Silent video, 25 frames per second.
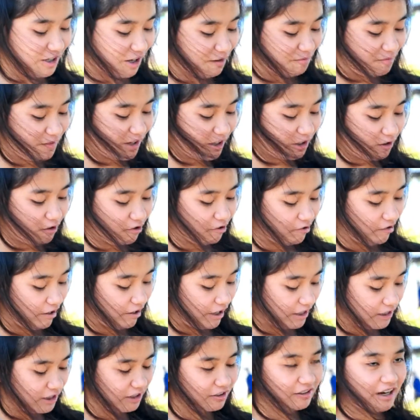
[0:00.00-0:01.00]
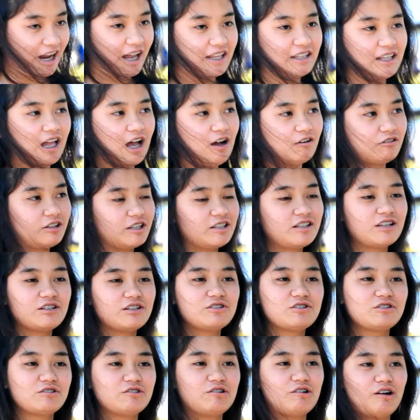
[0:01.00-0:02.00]
sunblock already ran out and I
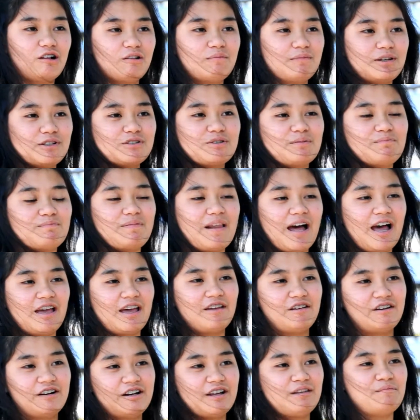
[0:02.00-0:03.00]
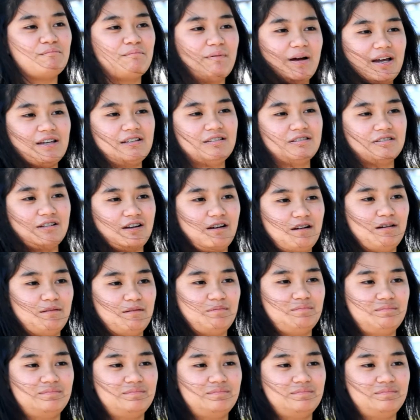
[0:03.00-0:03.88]
should call my supplier and buy some.